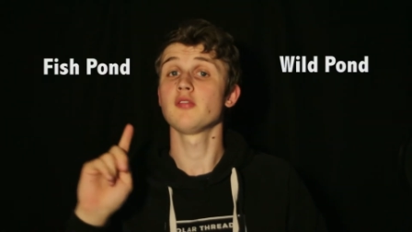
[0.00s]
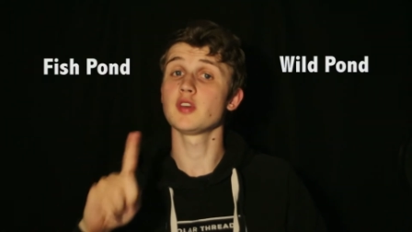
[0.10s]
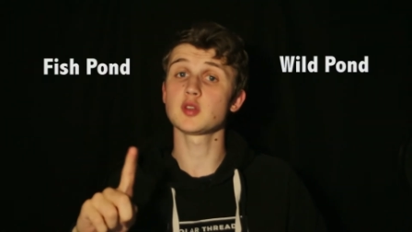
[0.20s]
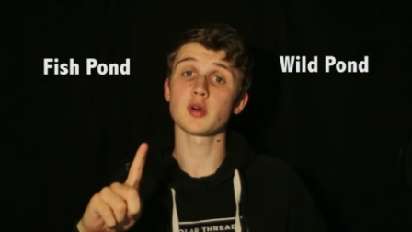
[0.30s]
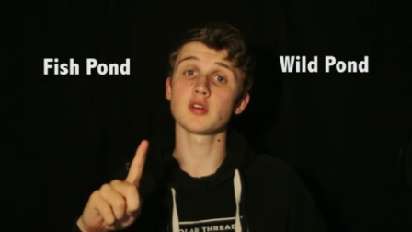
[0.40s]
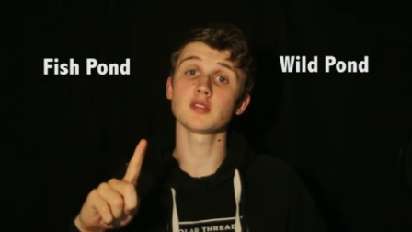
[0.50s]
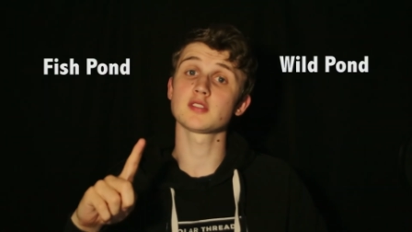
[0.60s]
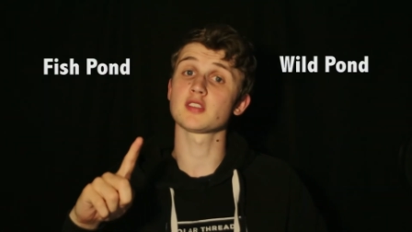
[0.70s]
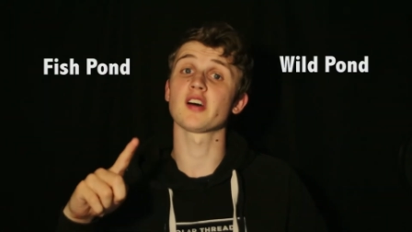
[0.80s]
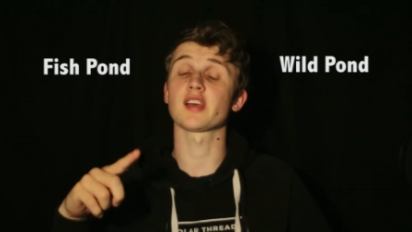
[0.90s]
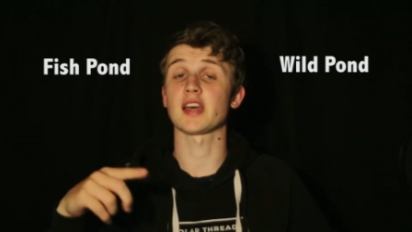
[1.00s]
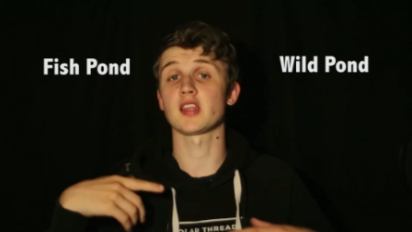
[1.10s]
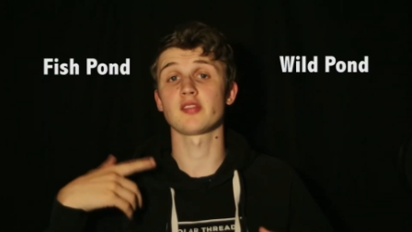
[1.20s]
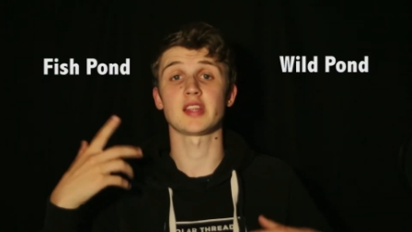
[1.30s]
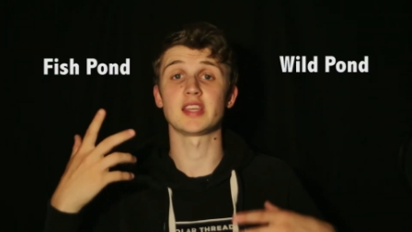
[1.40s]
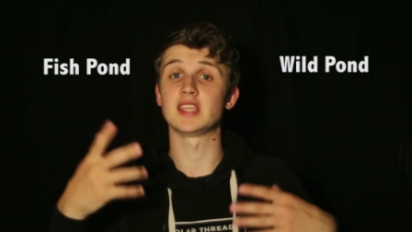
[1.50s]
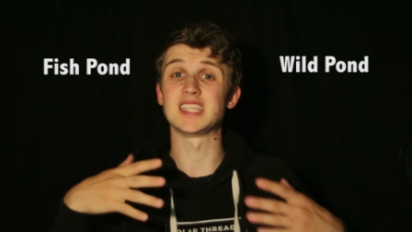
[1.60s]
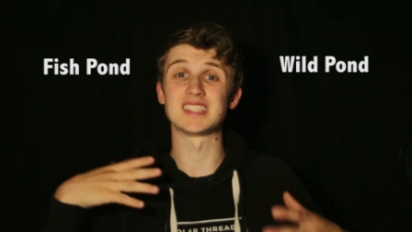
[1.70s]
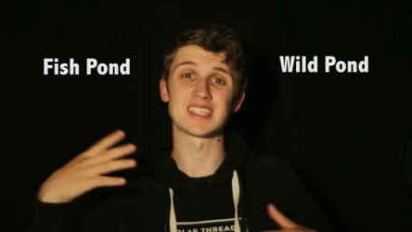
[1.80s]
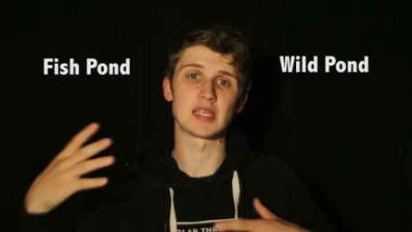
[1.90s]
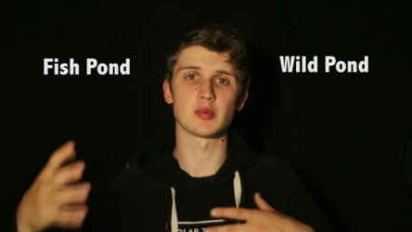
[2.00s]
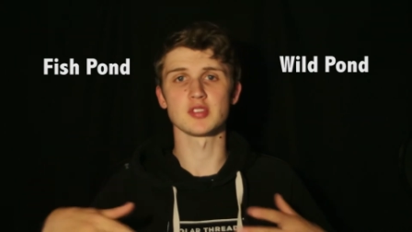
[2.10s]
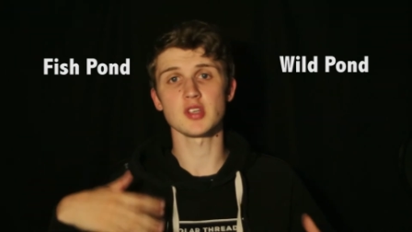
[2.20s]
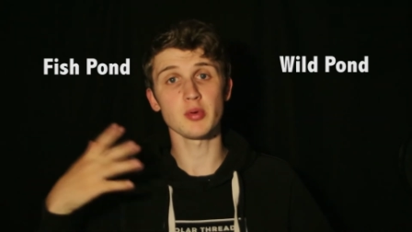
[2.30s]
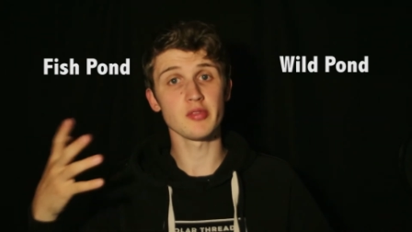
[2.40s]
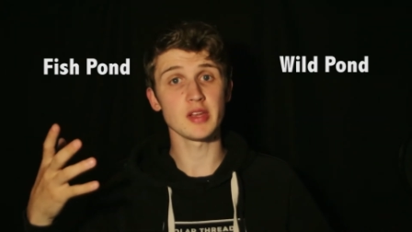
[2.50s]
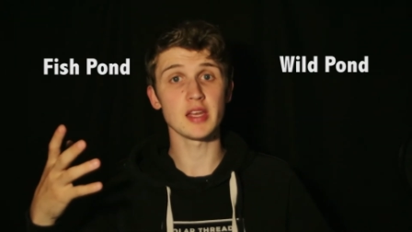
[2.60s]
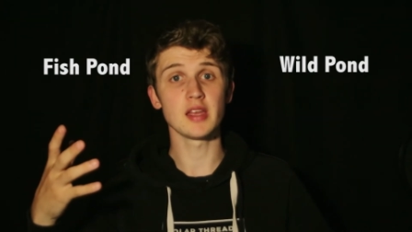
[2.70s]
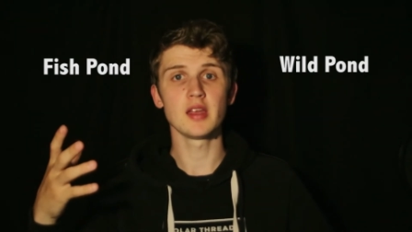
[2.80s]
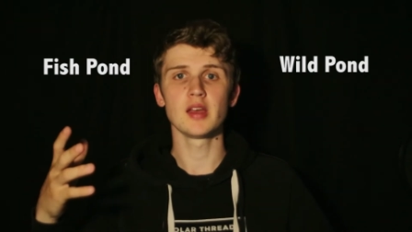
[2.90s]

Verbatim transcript: Fish ponds are kind of like you need to keep on top of it.